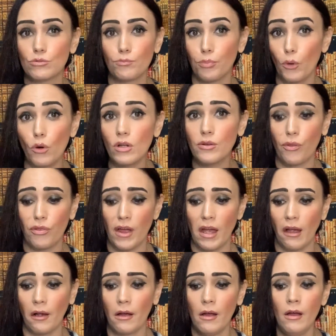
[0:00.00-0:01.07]
bald
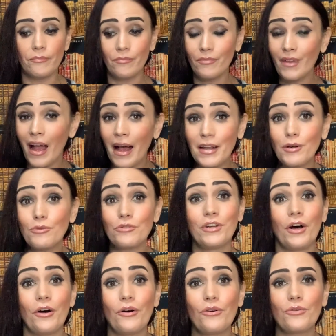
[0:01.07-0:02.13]
thing. I don't
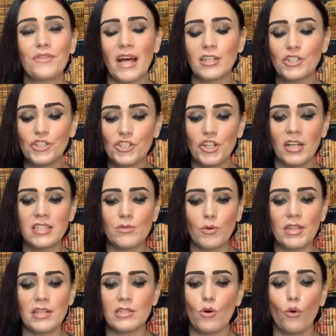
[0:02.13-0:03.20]
know, that's just what
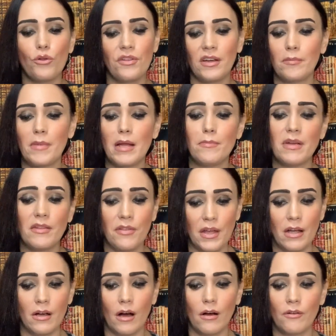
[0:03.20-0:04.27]
this whole thing made me
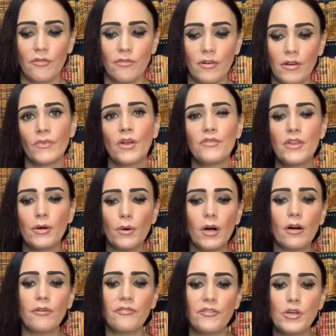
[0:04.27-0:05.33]
think of. There
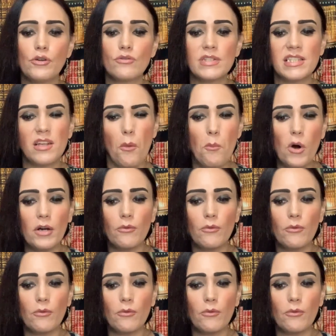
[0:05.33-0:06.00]
are a few somewhat